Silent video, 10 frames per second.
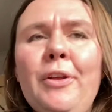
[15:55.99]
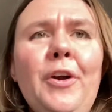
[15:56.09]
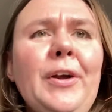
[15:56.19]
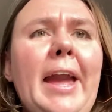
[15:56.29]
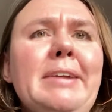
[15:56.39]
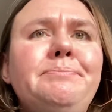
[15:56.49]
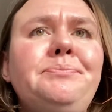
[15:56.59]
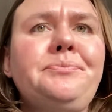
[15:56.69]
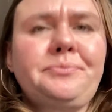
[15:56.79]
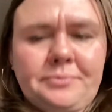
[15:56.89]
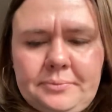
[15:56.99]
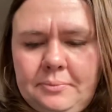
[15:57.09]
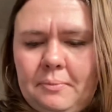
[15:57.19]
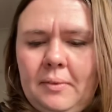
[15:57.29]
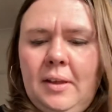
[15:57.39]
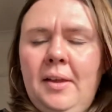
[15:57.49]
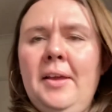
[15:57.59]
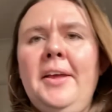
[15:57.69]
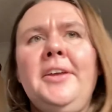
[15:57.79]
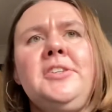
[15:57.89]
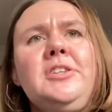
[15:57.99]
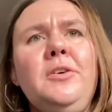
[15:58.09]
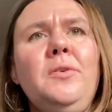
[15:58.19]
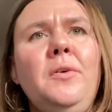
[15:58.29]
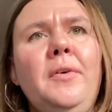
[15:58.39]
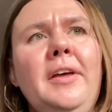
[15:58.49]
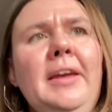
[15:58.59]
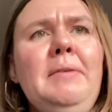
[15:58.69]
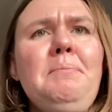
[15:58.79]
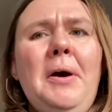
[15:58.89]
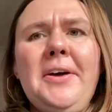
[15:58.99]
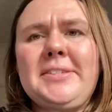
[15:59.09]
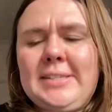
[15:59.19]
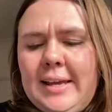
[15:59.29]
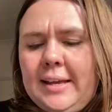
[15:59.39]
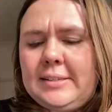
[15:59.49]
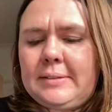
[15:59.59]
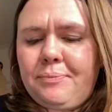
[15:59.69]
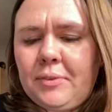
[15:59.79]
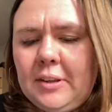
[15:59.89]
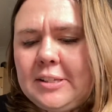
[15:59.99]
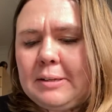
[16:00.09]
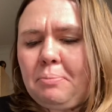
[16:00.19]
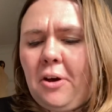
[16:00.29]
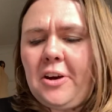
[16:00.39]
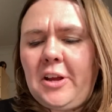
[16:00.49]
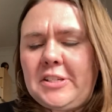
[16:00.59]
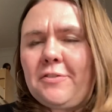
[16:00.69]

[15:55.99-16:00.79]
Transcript: Okay. So in bar 6, the sopranos have